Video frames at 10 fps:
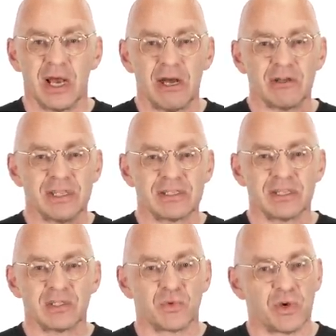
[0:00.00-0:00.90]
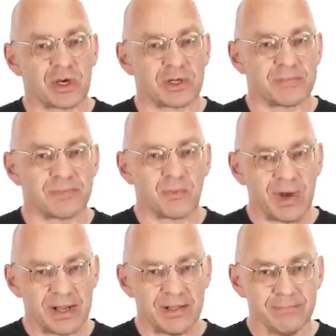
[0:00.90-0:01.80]
How does this work?
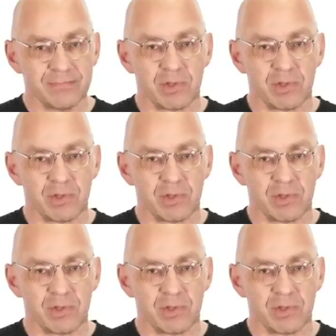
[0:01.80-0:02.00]
Well,